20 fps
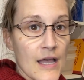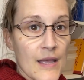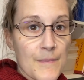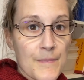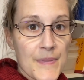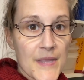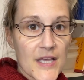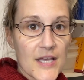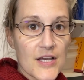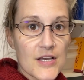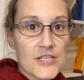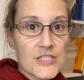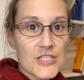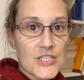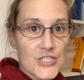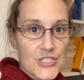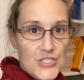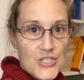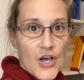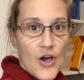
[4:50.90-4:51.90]

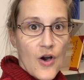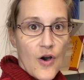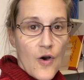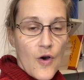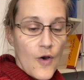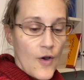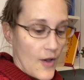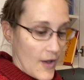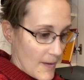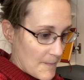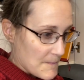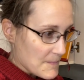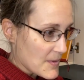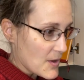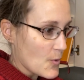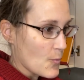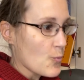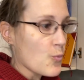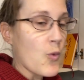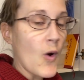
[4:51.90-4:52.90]
because so
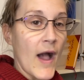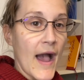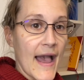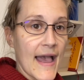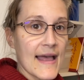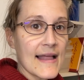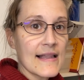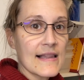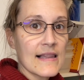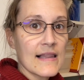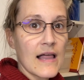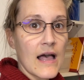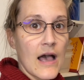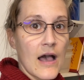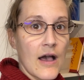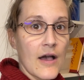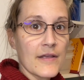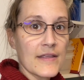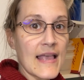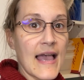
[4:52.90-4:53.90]
while,
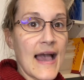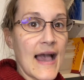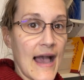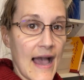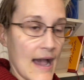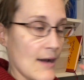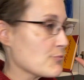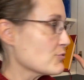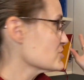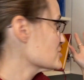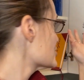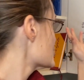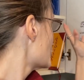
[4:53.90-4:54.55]
uh, yeah, I was